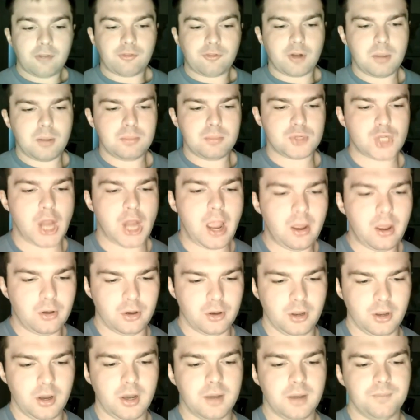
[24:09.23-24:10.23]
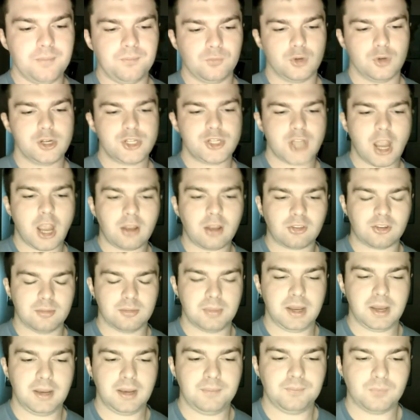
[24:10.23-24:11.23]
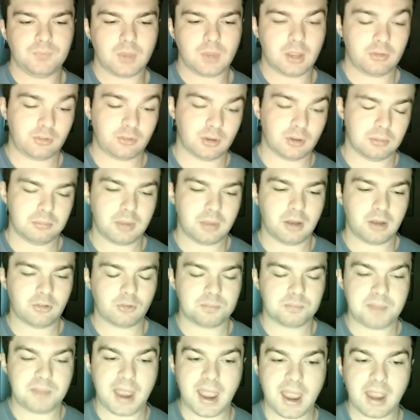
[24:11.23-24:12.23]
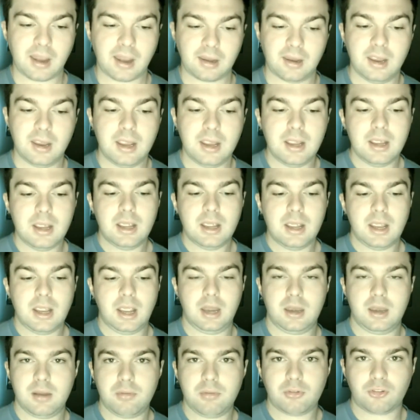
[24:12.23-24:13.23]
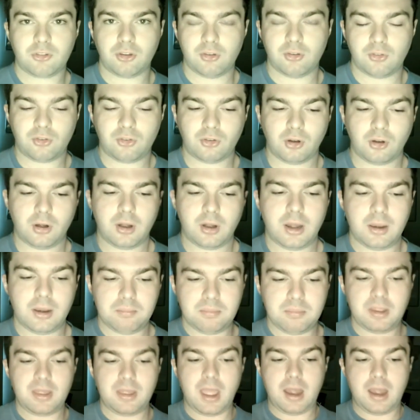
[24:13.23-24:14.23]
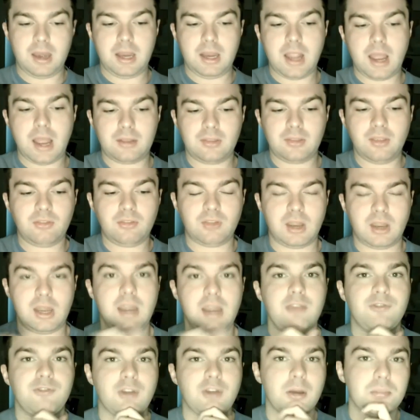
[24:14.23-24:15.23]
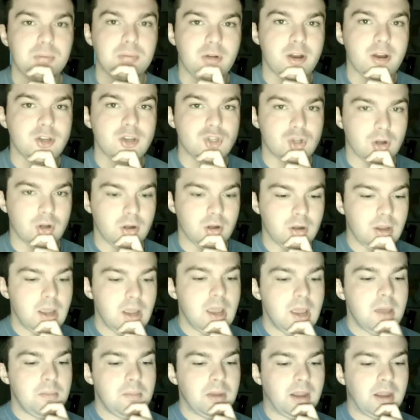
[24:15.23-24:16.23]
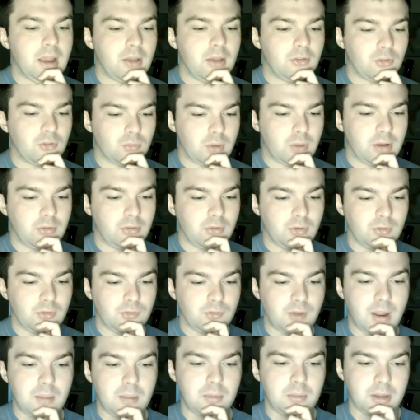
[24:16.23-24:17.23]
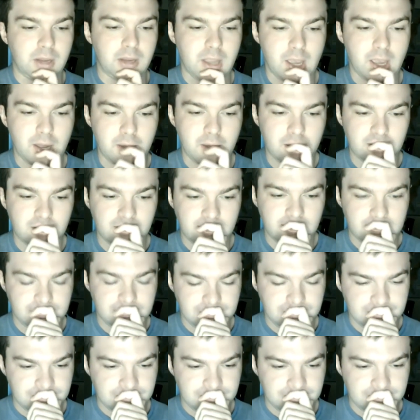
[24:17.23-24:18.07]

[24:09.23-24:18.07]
from childhood reach out to me some months back, and he was concerned that he got this thing. He felt pressured because the rest of his family got it.